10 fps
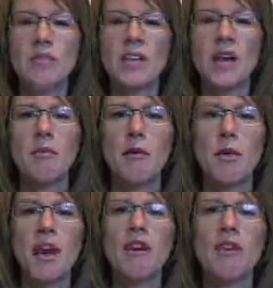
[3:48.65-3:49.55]
become
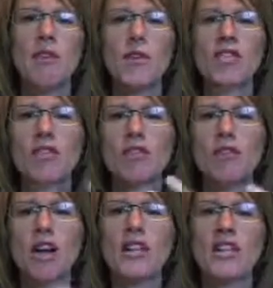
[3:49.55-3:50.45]
aware of what you're
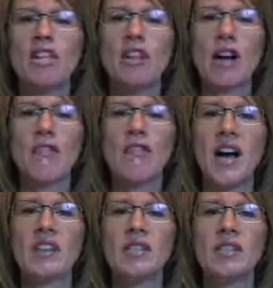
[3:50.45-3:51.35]
attracting a lot
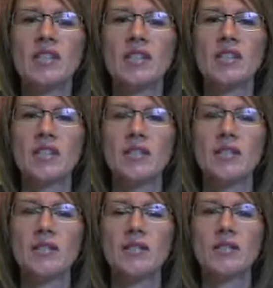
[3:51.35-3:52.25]
faster.
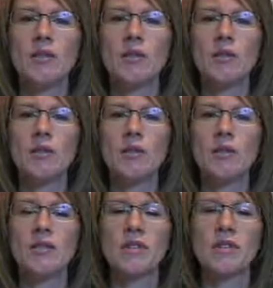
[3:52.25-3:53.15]
So
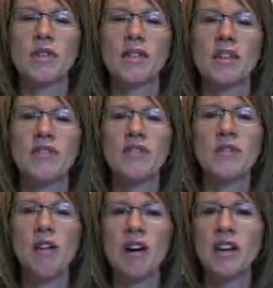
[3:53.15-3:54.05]
if
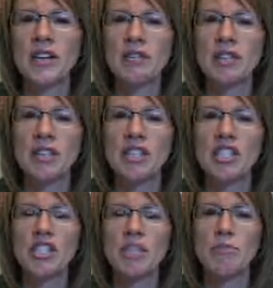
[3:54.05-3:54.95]
you are in a
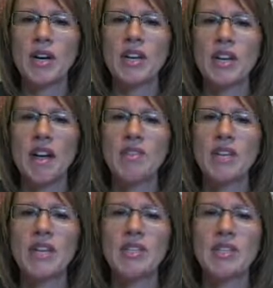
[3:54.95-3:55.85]
relationship right now
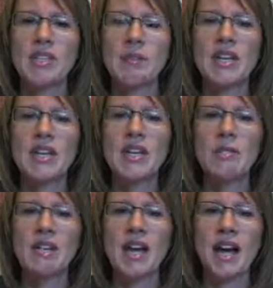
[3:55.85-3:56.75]
that is making
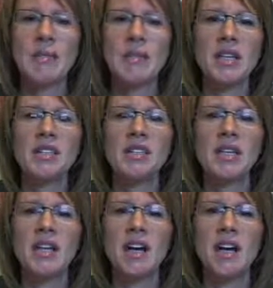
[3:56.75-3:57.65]
you unhappy,
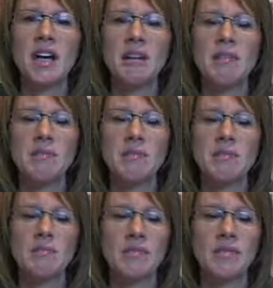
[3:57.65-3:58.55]

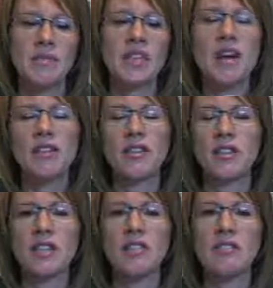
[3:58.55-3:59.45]
the other
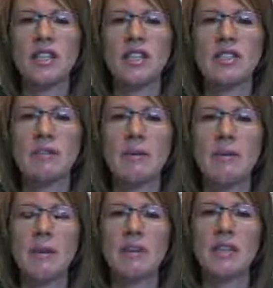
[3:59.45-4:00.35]
thing you need to
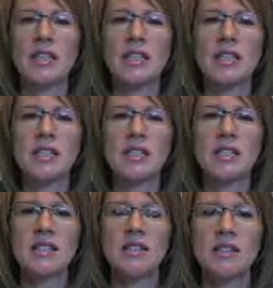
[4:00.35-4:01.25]
remember is